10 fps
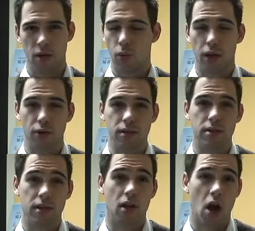whether it's
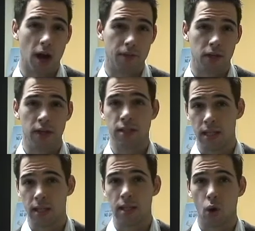in coffee,
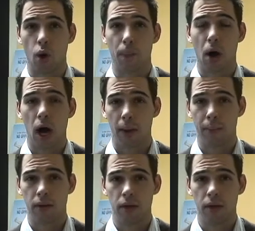tea, or pop.